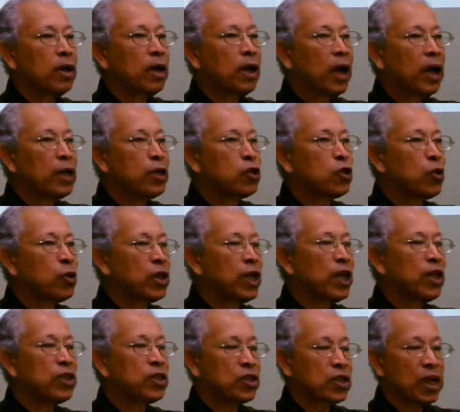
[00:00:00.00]
And so
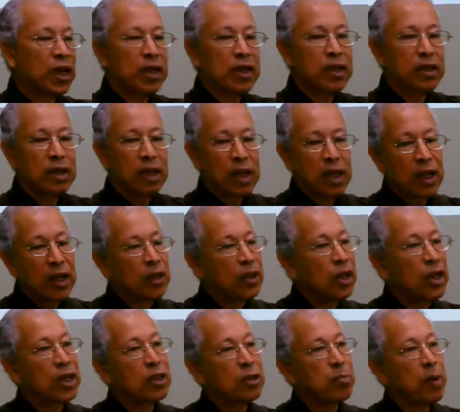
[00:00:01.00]
they said,
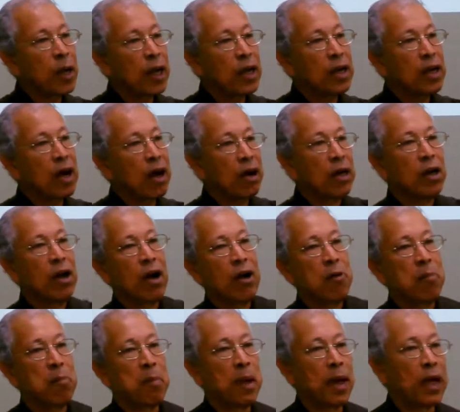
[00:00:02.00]
these men are
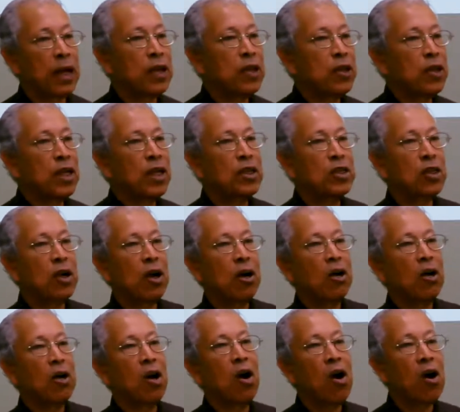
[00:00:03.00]
not men, these
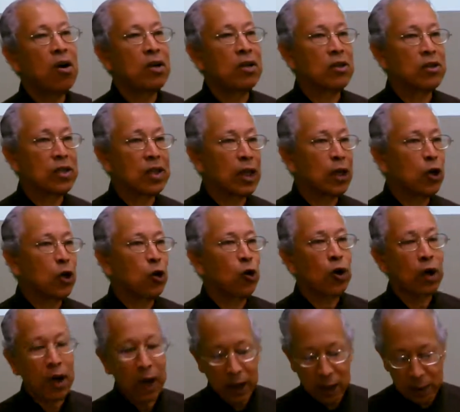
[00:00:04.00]
are gods that
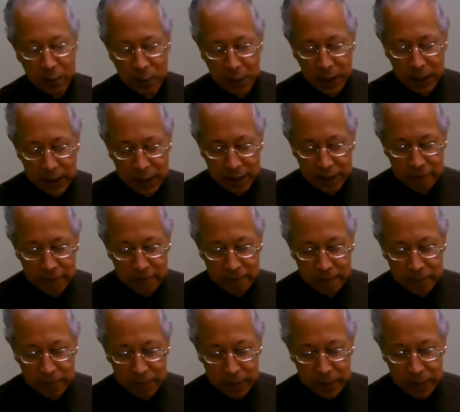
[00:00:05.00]
look like men.
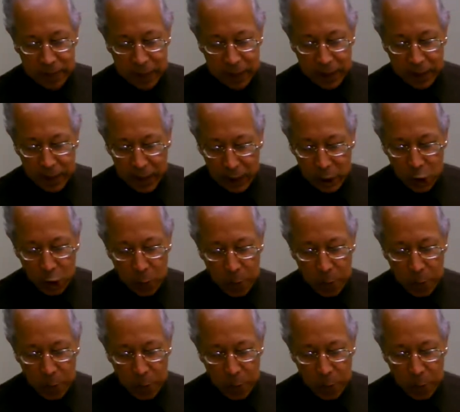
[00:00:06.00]
And no